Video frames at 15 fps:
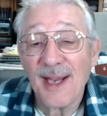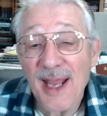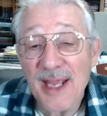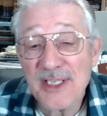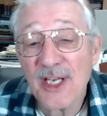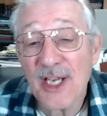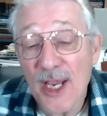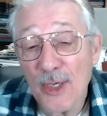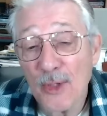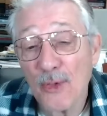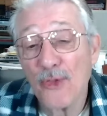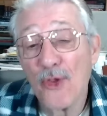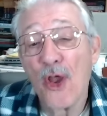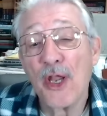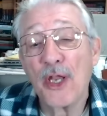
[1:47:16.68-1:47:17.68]
last guy who
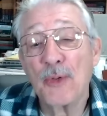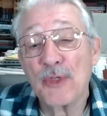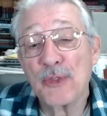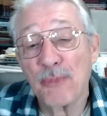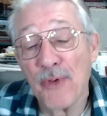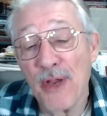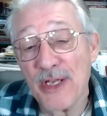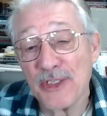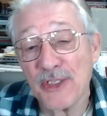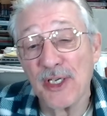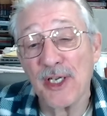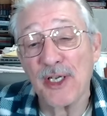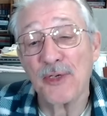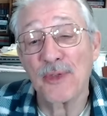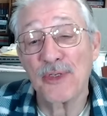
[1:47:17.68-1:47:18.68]
thought he was
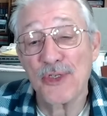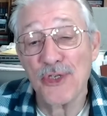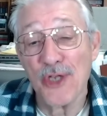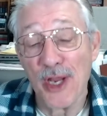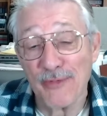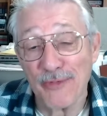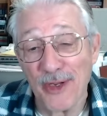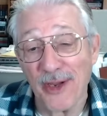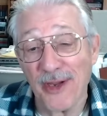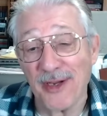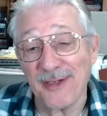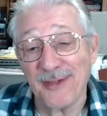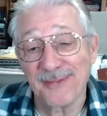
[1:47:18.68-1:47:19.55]
president was JFK.